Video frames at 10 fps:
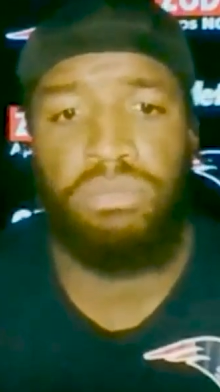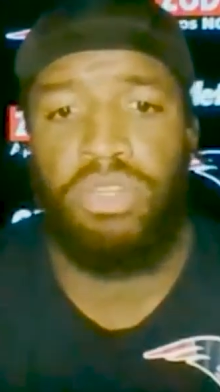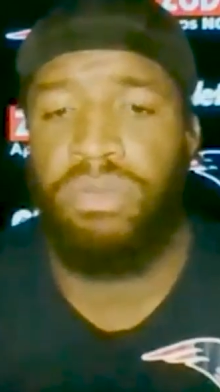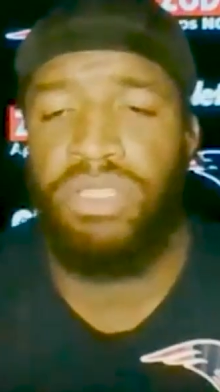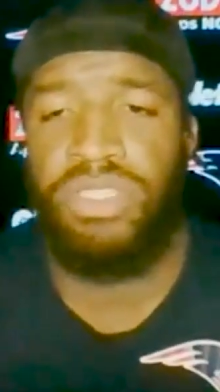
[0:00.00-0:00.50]

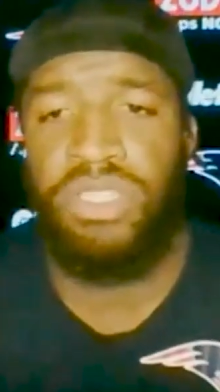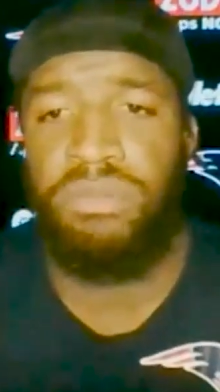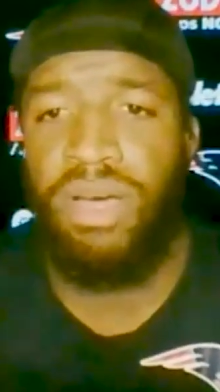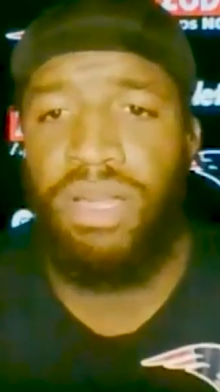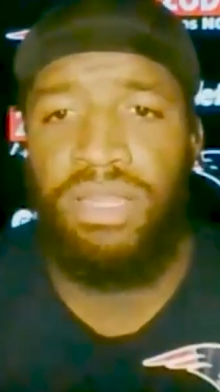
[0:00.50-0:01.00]
pretty much
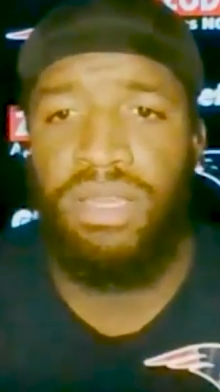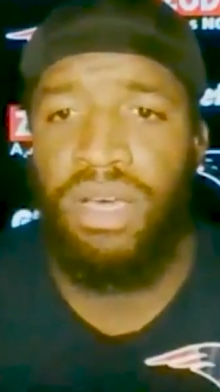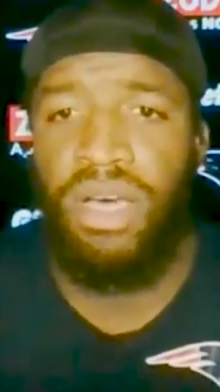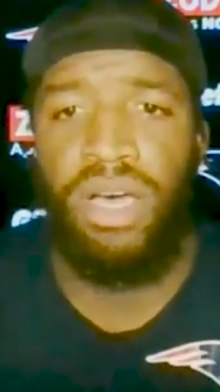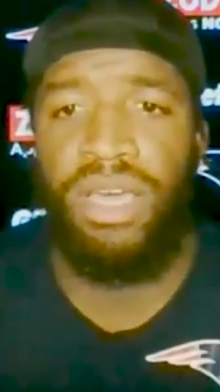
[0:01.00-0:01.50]
anybody,
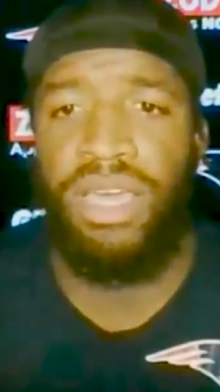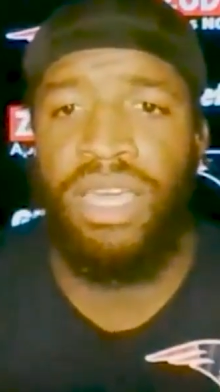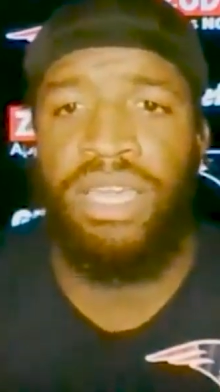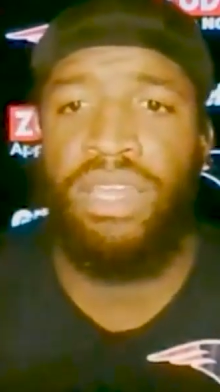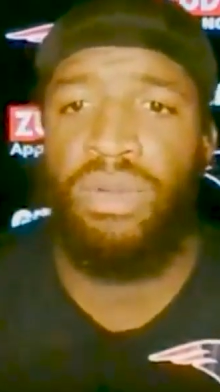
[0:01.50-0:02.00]
uh,
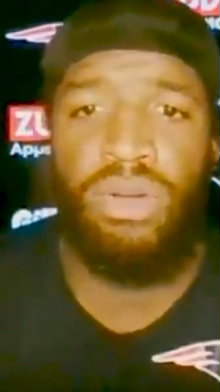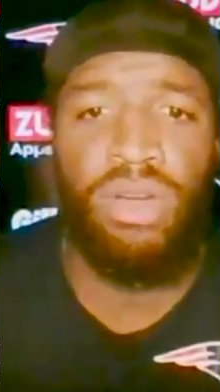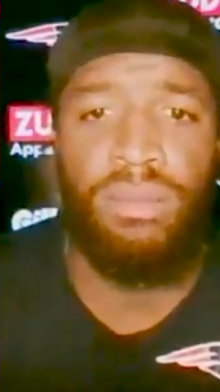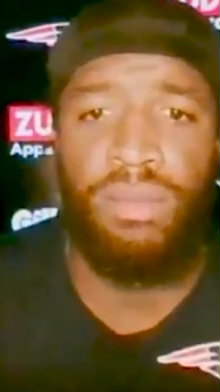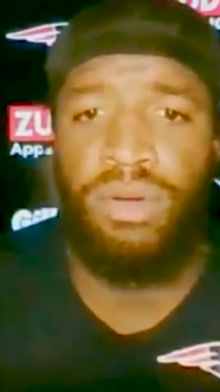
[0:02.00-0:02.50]
any
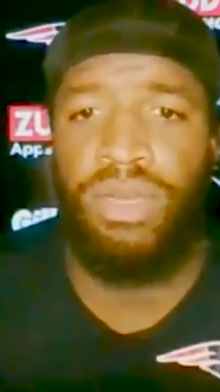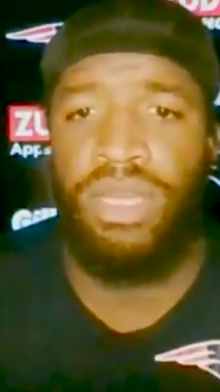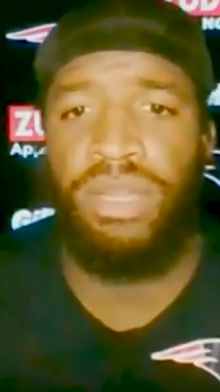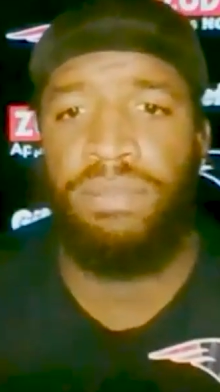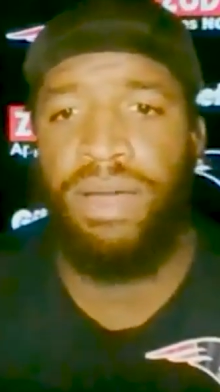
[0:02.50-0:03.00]
newcomer,
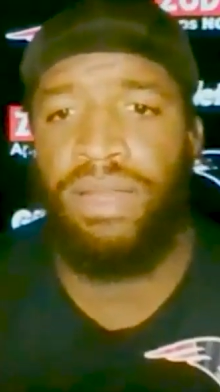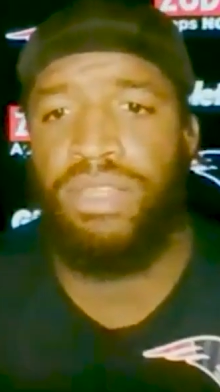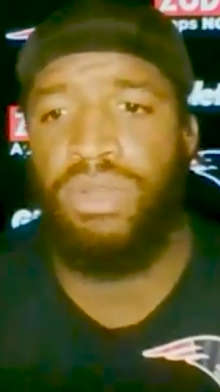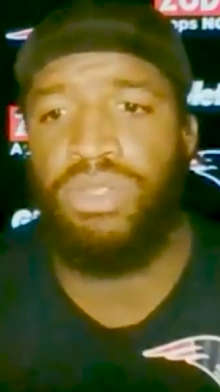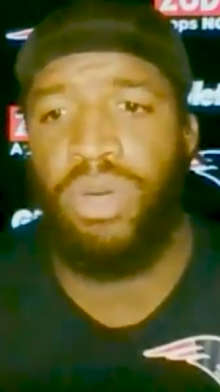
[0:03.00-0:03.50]
anybody
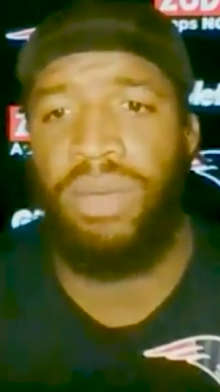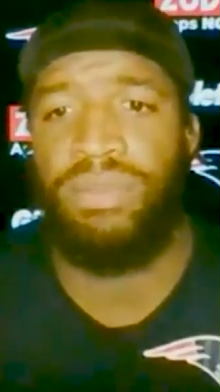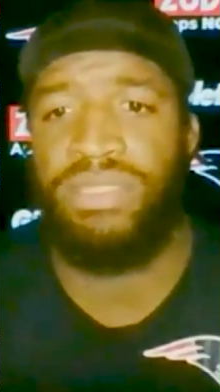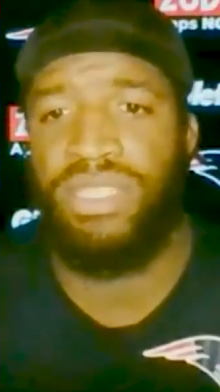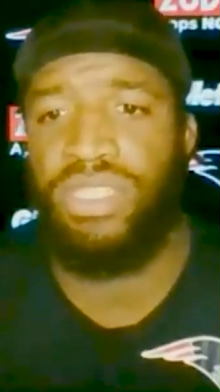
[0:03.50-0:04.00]
new to a
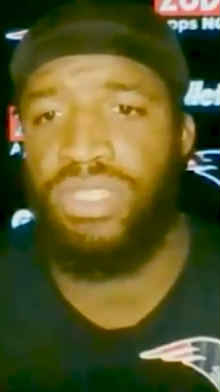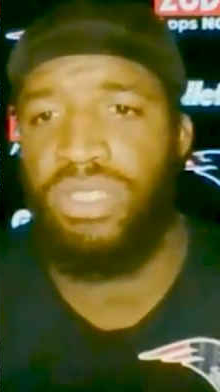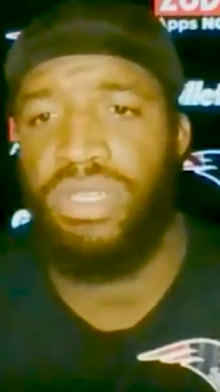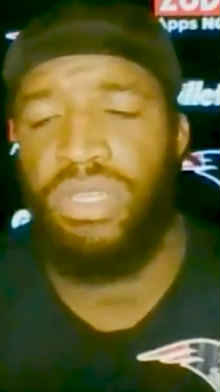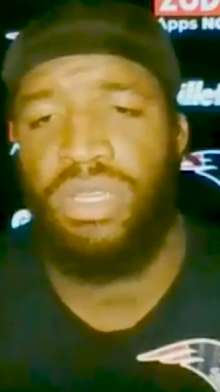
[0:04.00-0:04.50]

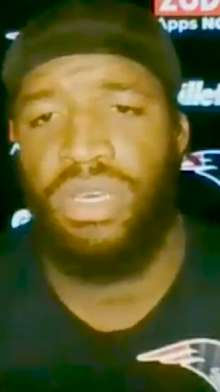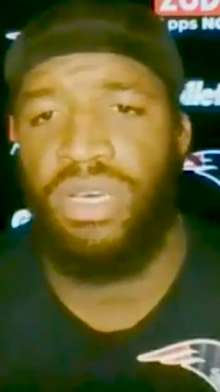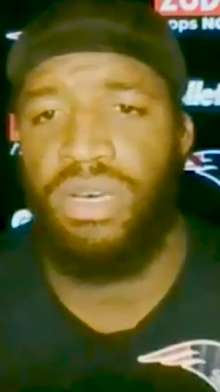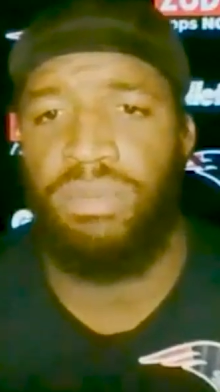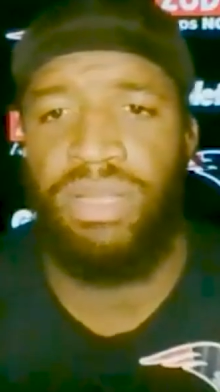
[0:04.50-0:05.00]
position,
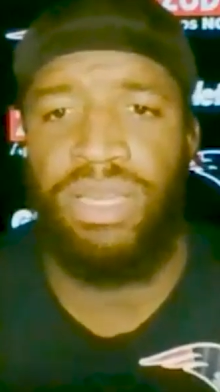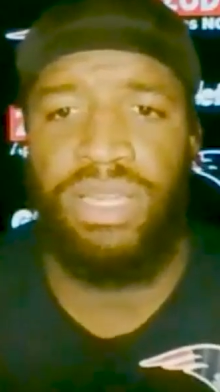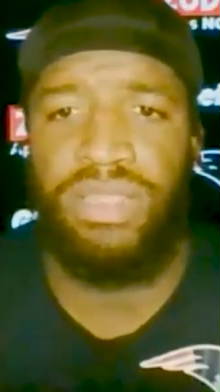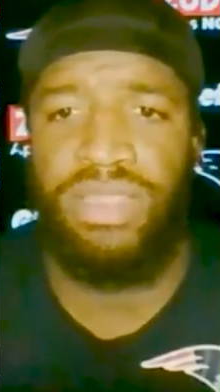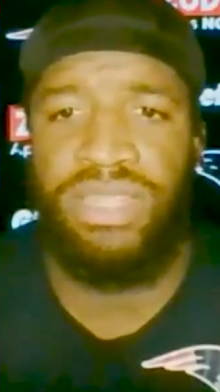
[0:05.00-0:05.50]
uh,
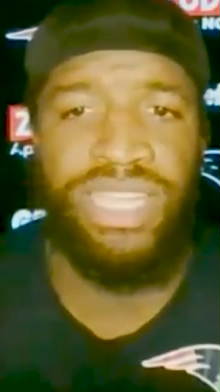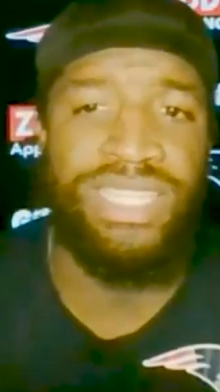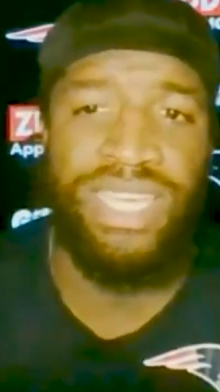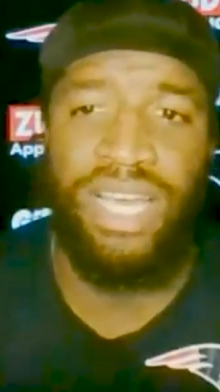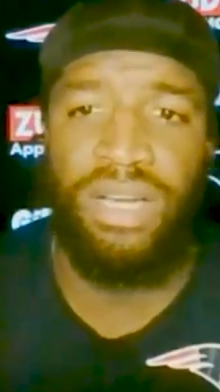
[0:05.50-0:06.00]
playing
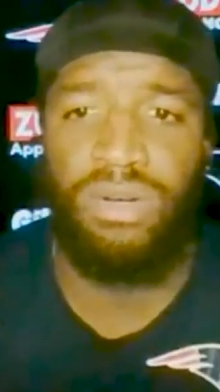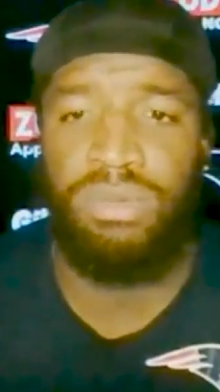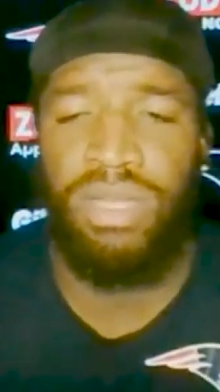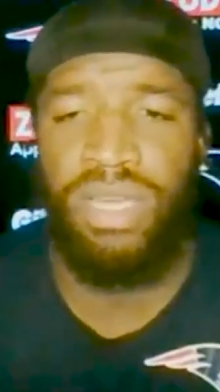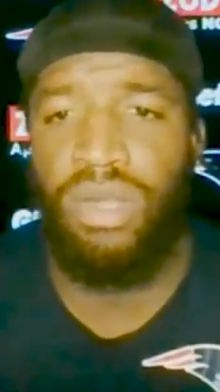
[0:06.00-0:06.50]
D tackle,
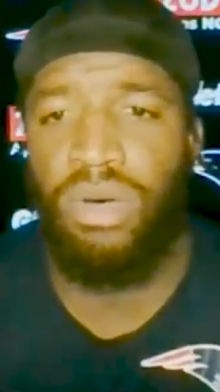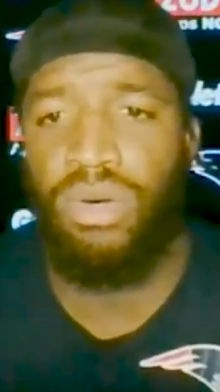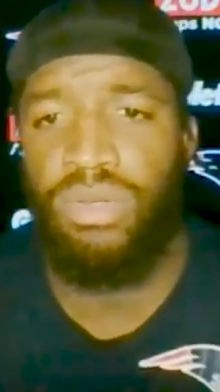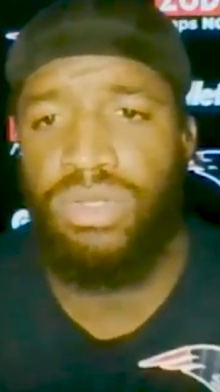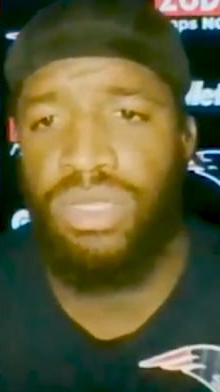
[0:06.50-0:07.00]
playing
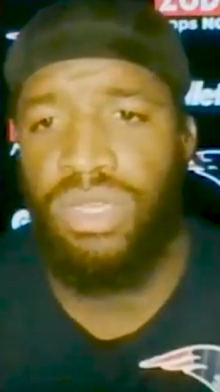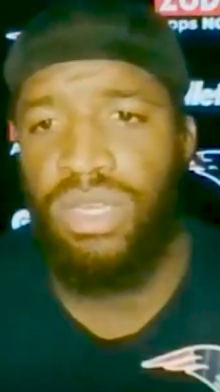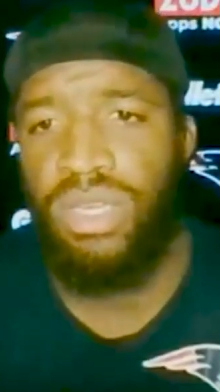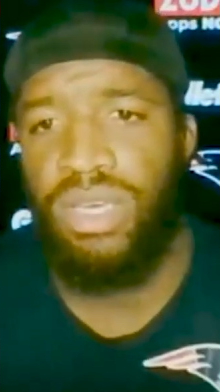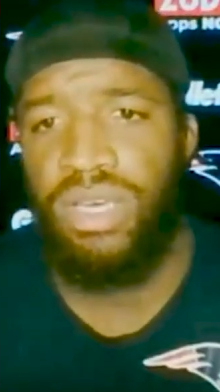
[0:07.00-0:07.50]
nose,
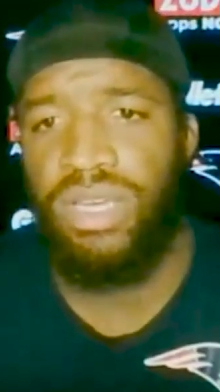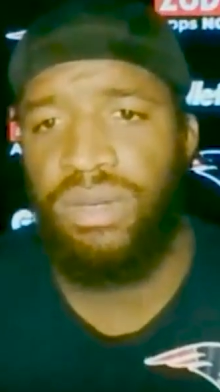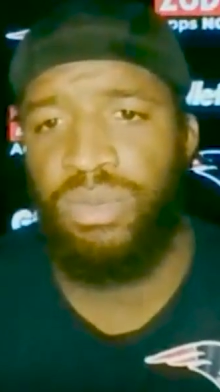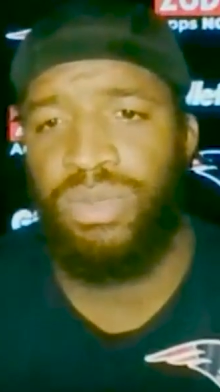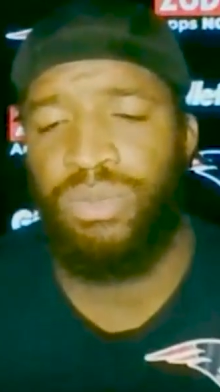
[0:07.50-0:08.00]

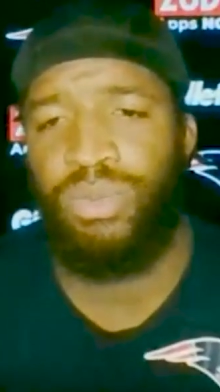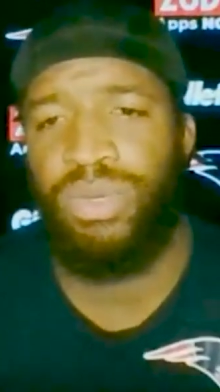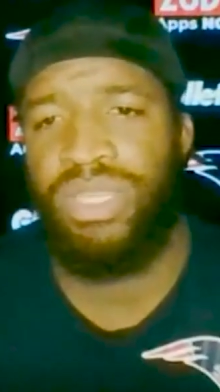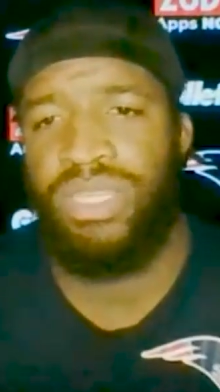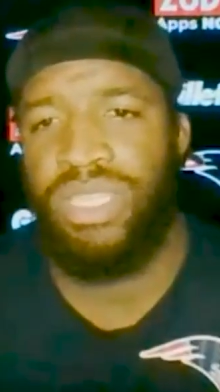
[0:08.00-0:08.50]
uh, with,
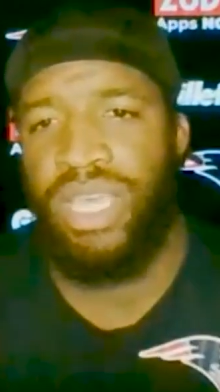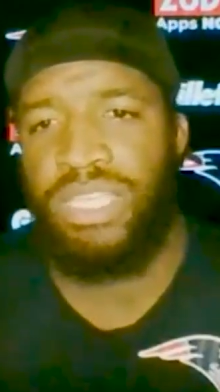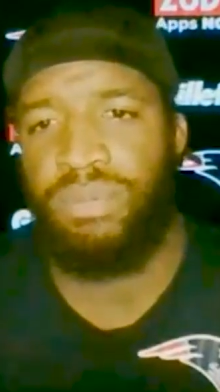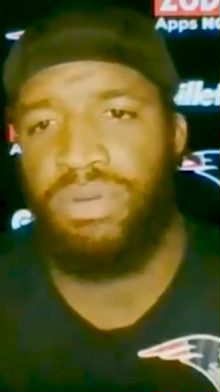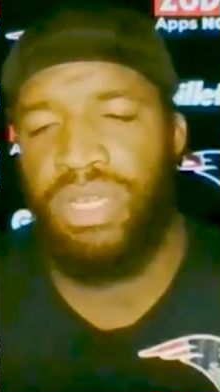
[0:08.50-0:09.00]
with, his
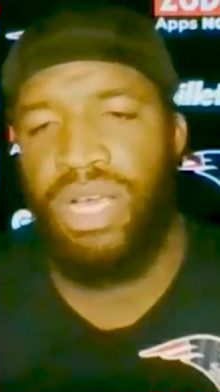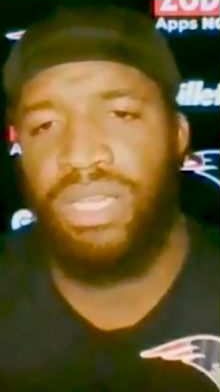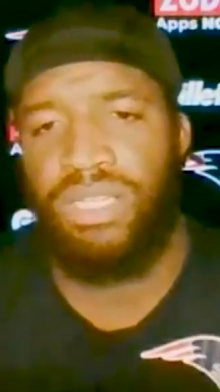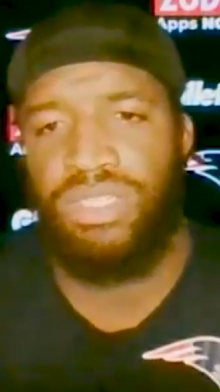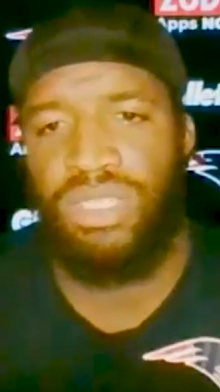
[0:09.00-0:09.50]
expert
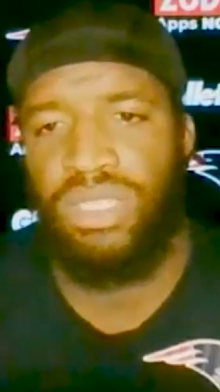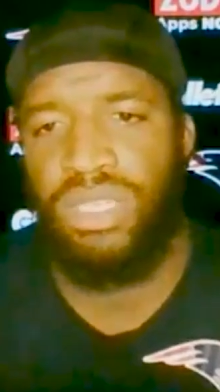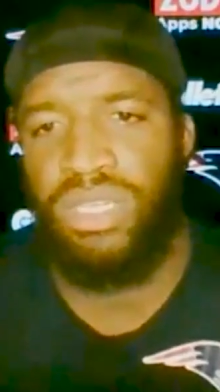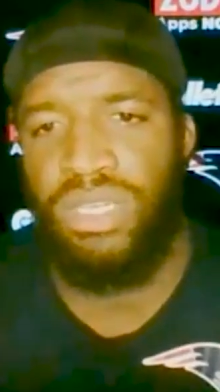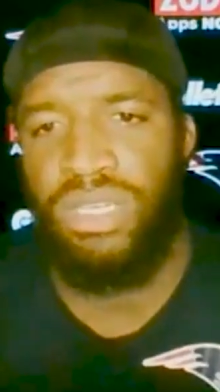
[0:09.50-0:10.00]
knowledge and
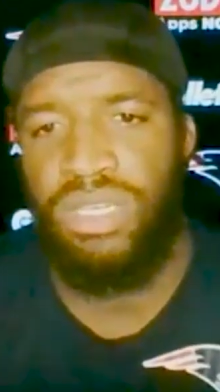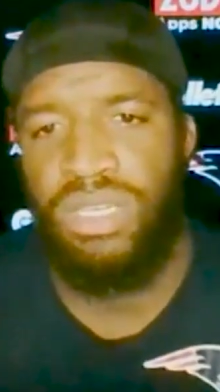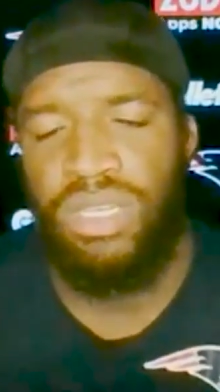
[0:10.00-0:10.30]
uh,